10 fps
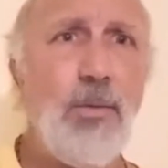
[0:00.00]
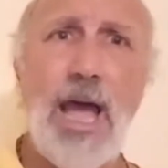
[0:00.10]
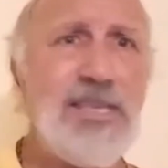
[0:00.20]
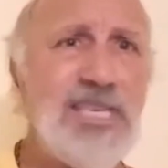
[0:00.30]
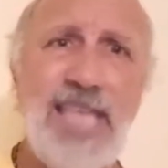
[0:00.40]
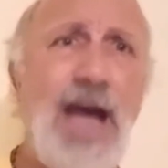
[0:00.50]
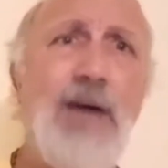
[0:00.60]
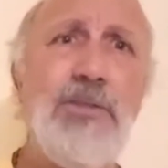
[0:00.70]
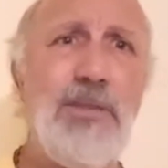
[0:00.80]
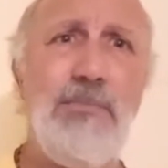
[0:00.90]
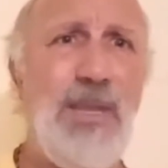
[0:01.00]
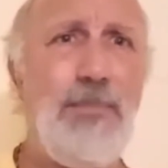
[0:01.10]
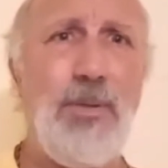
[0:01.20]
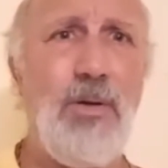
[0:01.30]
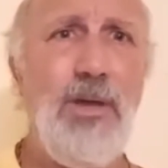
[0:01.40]
astounded
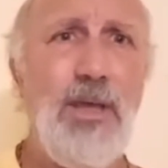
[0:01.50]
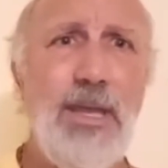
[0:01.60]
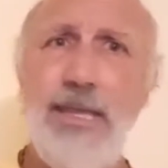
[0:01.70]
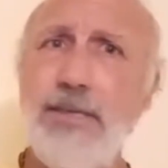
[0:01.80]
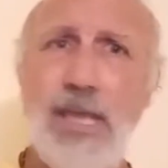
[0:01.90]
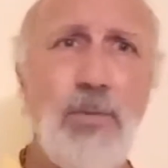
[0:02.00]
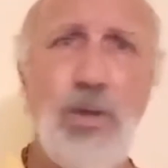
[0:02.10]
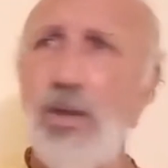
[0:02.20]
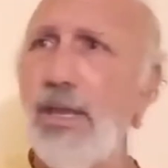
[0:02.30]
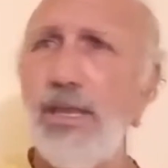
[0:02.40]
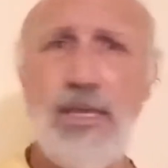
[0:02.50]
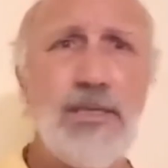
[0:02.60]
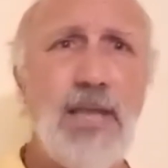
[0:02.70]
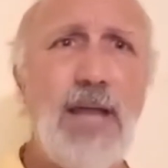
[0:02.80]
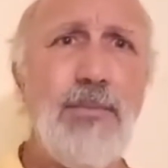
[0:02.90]
people. He said, well, look at these
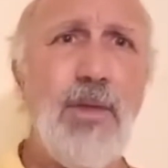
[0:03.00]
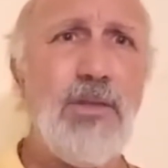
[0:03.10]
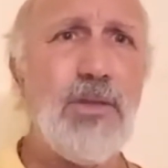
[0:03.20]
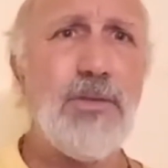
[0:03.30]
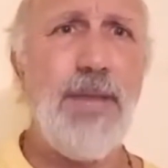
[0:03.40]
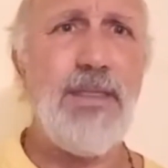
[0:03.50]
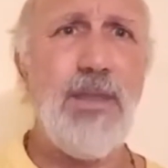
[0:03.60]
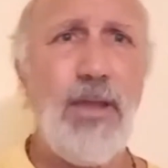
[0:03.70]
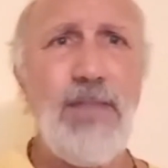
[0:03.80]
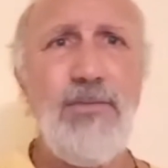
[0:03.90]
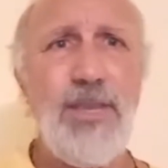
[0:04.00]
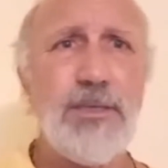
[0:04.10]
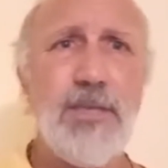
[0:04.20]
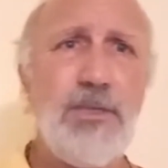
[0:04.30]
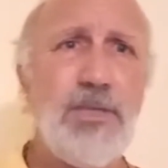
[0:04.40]
God brothers, man, they're
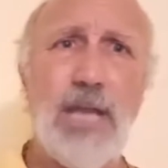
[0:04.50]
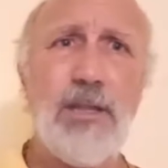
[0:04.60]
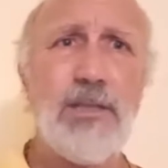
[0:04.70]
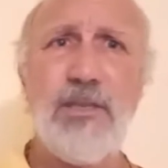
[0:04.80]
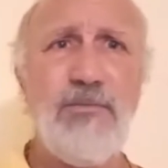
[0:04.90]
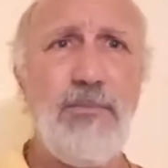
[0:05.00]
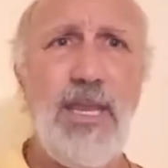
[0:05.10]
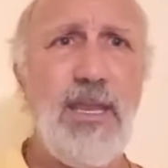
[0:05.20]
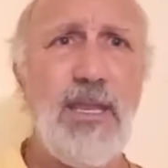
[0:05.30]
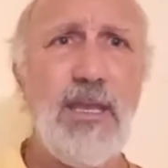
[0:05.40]
envious and jealous of me.